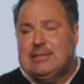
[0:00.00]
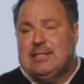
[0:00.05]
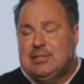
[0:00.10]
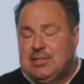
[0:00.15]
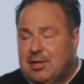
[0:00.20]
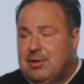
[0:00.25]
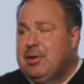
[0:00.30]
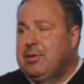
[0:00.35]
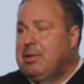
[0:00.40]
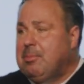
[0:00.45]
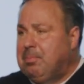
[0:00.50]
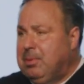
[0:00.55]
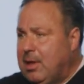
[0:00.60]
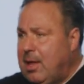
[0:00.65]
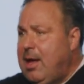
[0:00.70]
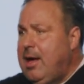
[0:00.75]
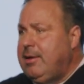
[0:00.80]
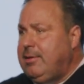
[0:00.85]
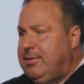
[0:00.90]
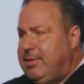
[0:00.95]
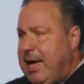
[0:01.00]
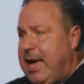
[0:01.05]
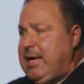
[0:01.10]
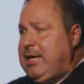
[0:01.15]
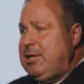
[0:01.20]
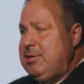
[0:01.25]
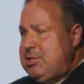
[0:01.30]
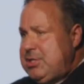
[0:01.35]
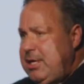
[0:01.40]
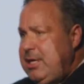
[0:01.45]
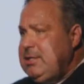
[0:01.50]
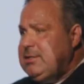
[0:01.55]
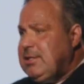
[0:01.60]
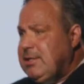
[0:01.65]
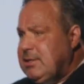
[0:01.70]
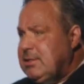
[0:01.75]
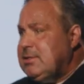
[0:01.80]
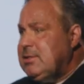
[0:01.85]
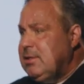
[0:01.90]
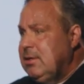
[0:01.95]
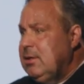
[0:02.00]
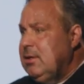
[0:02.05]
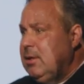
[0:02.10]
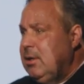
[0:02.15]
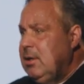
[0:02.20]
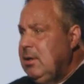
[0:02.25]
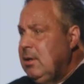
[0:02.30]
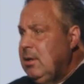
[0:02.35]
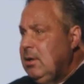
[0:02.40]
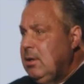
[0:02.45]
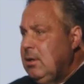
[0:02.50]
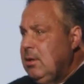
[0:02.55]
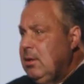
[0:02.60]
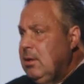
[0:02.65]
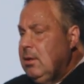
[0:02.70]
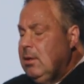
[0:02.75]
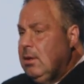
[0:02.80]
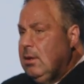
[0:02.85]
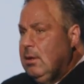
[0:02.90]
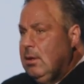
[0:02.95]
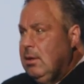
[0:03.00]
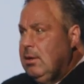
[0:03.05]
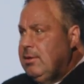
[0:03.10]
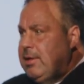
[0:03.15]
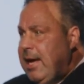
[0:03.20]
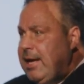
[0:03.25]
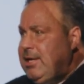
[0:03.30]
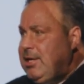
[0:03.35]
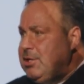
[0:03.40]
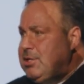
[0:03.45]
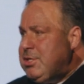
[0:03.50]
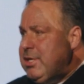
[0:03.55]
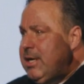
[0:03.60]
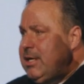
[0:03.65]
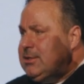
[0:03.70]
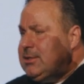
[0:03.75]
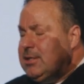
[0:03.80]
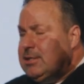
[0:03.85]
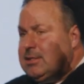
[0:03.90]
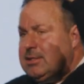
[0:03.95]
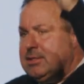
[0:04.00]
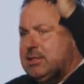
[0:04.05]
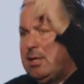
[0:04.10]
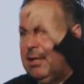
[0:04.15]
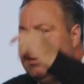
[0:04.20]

It's under the blood. Thank you, Jesus. Thank you, Jesus.